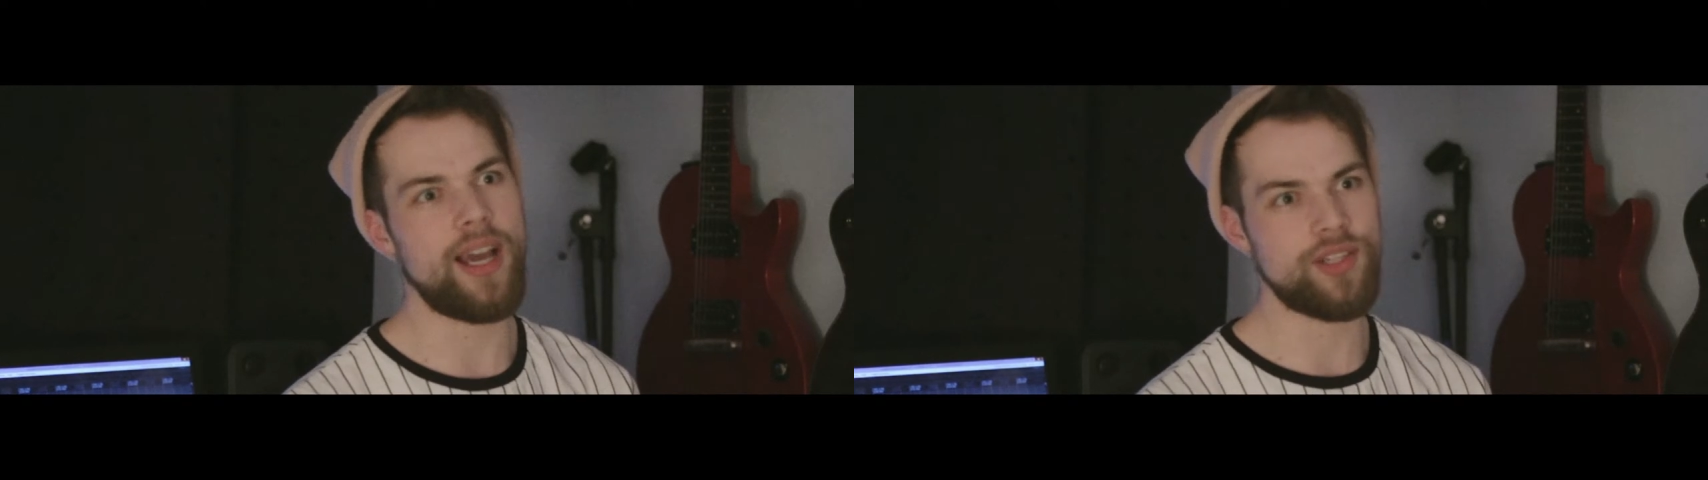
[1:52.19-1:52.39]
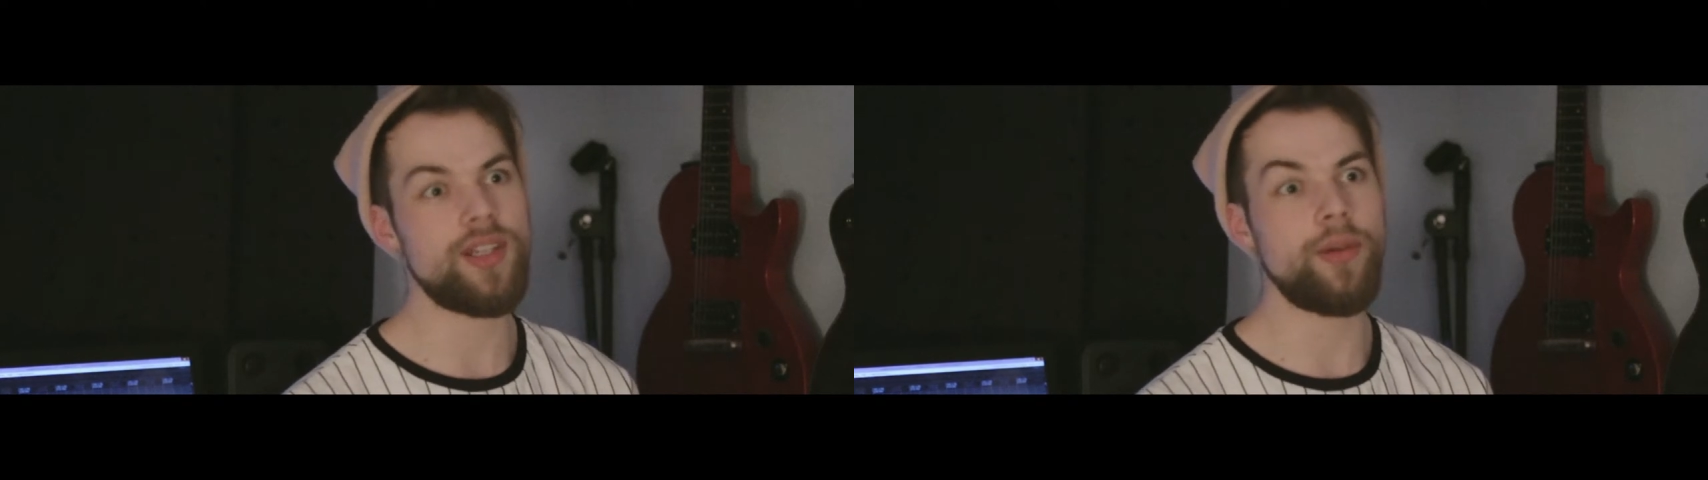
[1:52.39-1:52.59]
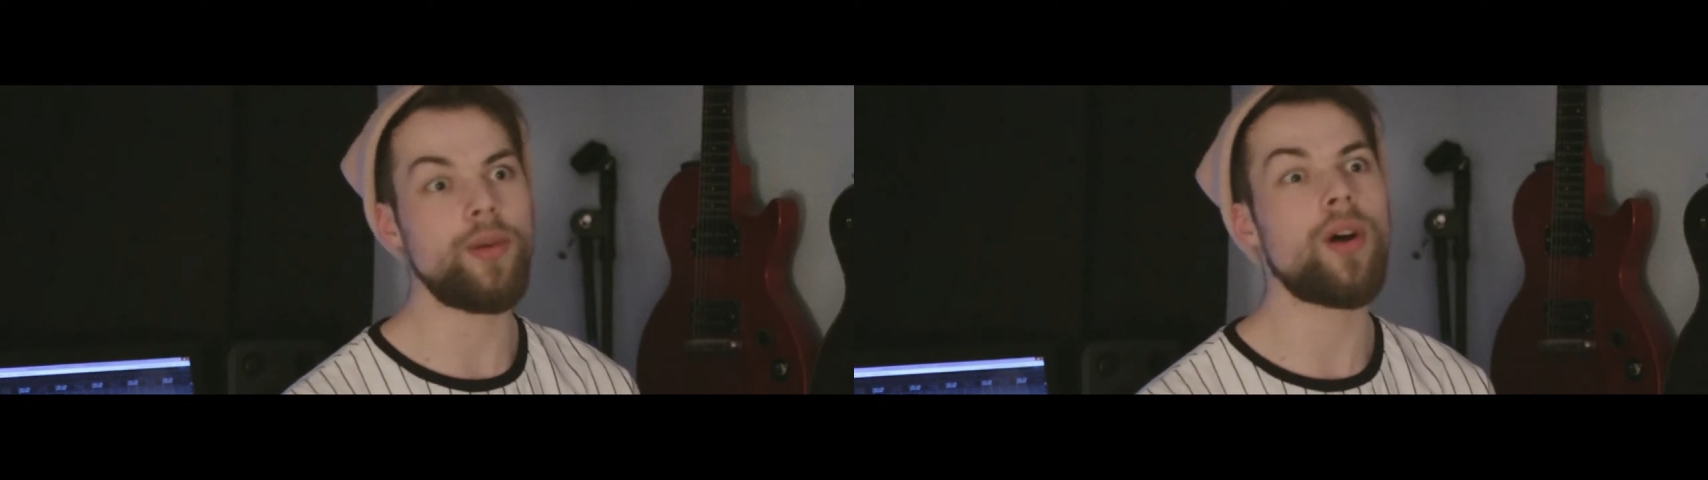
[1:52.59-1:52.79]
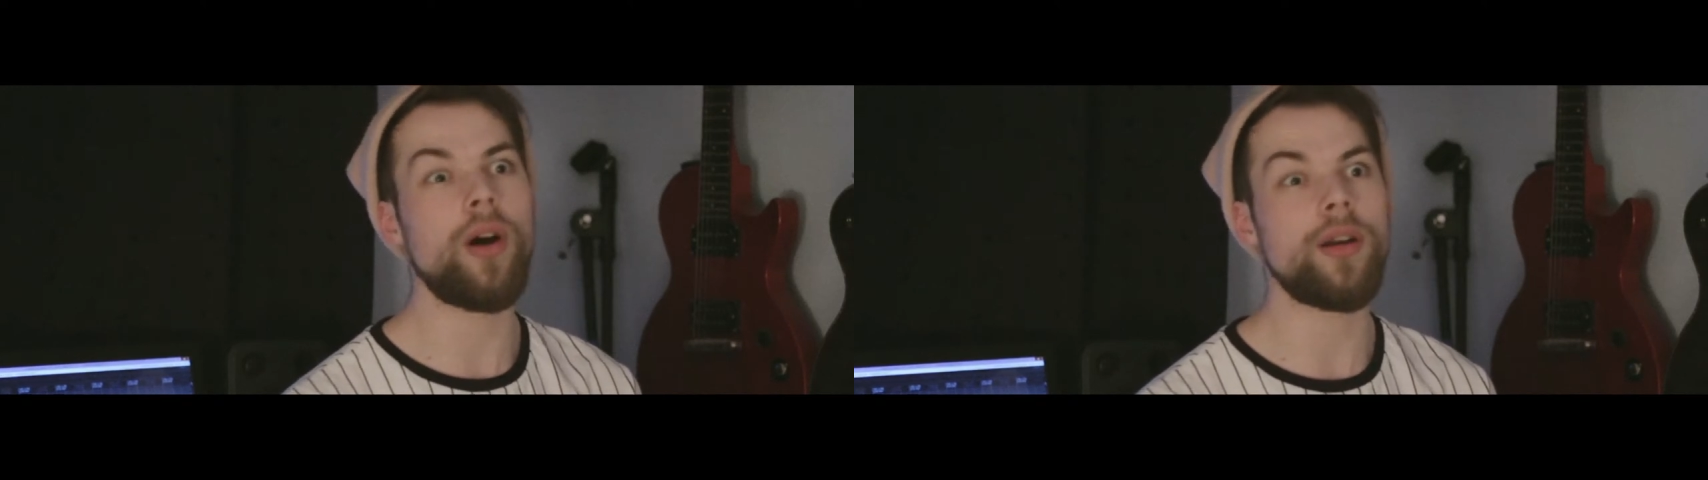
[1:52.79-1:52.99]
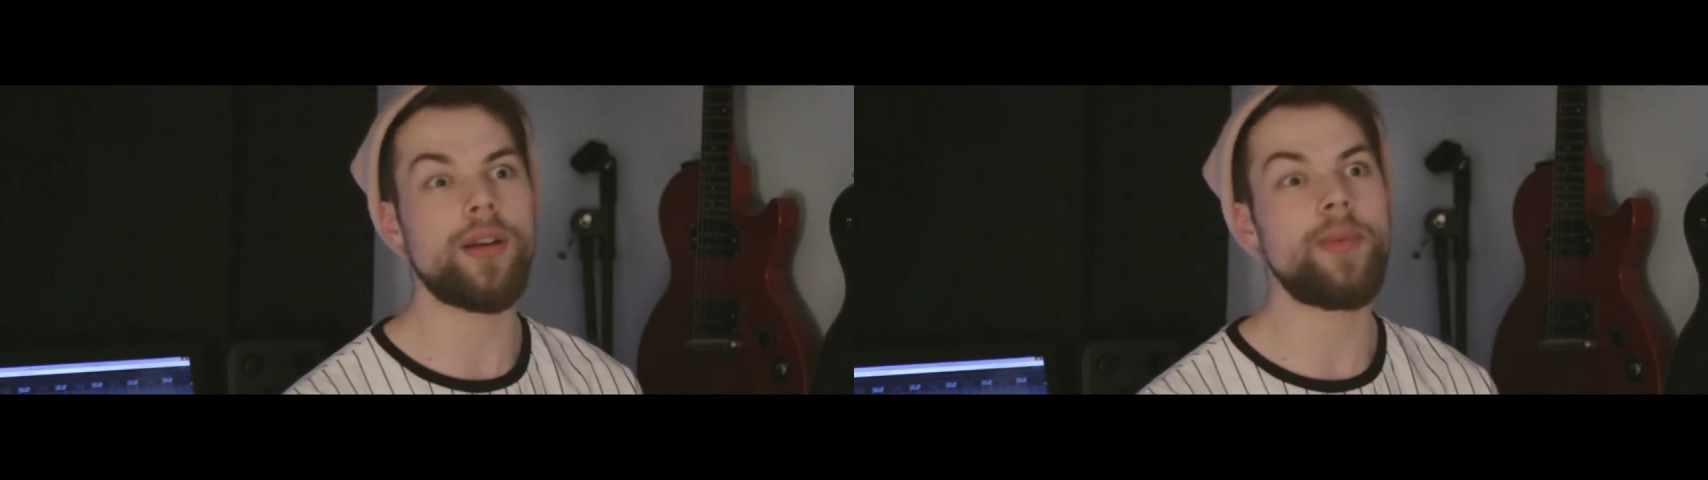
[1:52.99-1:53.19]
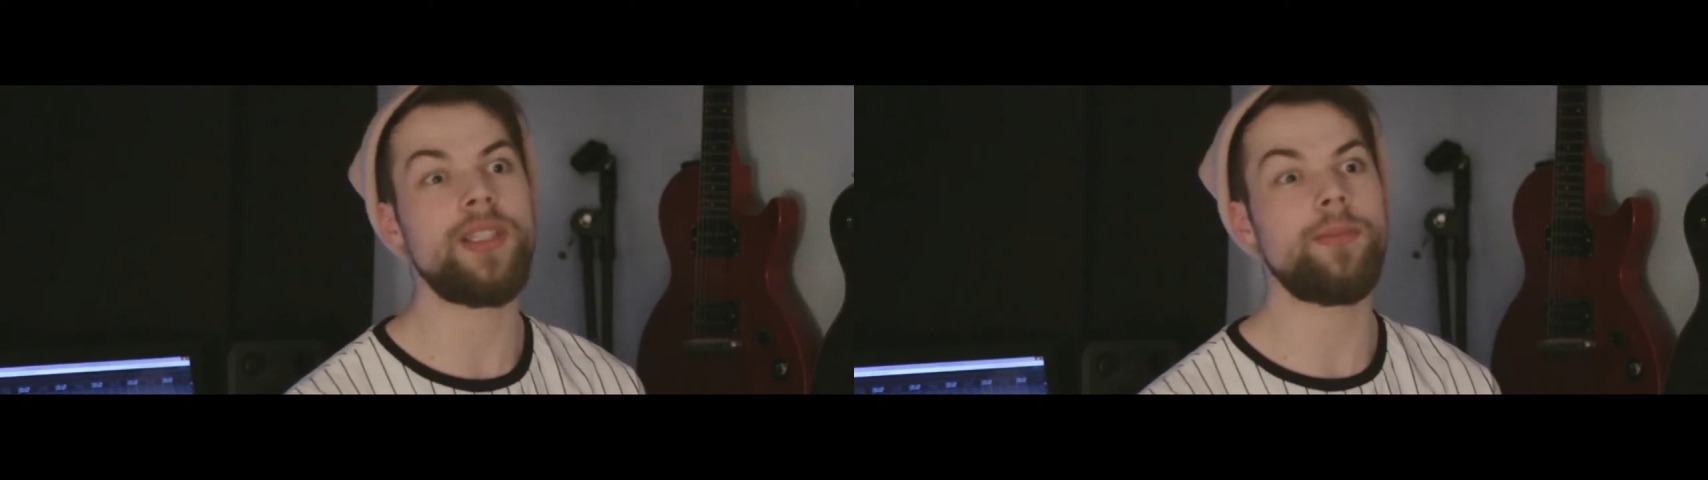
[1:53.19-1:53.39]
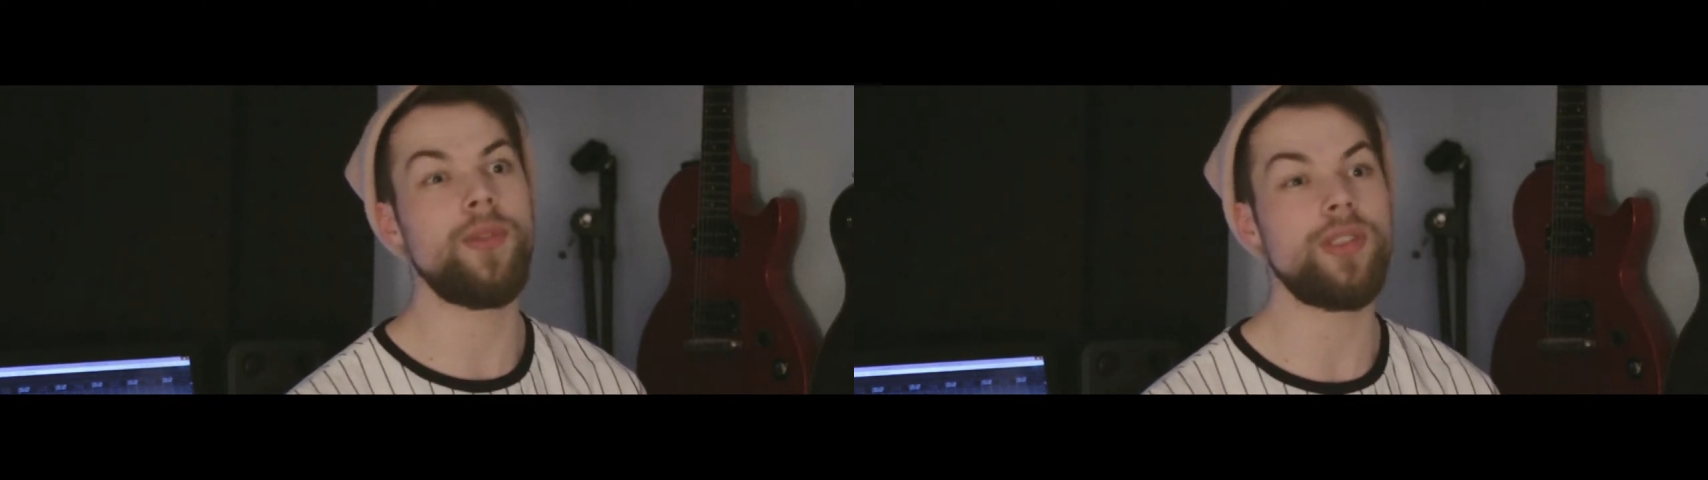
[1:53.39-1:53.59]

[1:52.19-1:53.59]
actually recorded a piece of